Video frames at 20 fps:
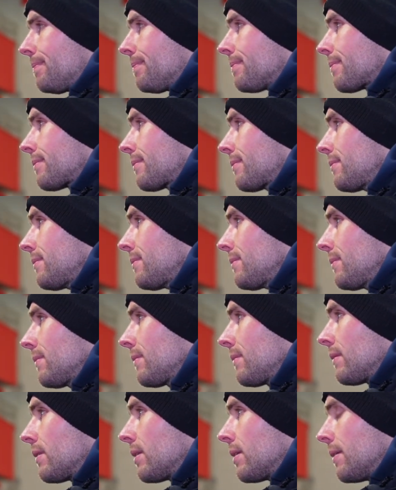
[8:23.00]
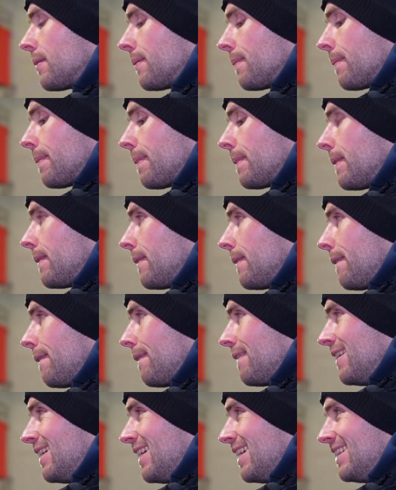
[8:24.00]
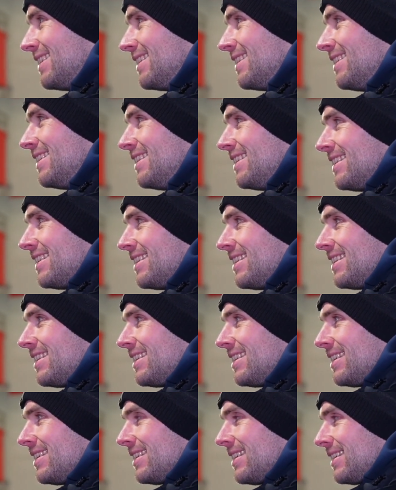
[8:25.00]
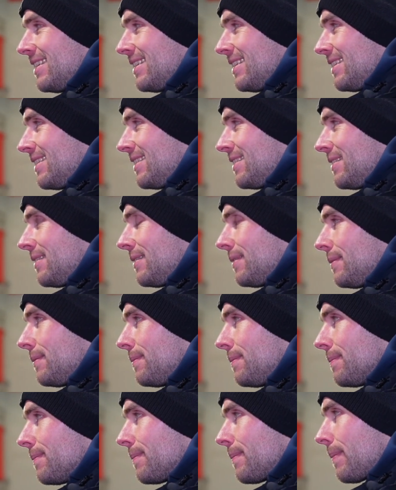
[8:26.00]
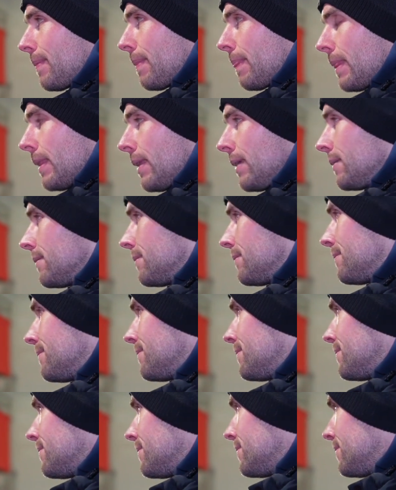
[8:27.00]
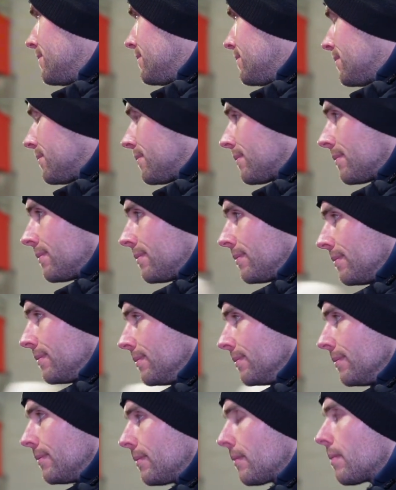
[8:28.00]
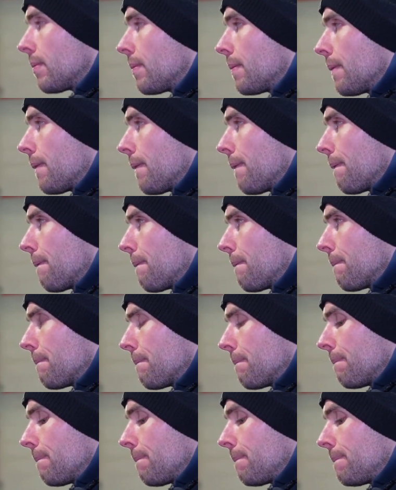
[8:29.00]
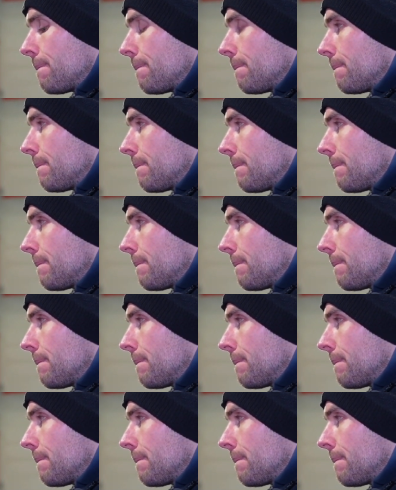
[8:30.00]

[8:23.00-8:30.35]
[no speech]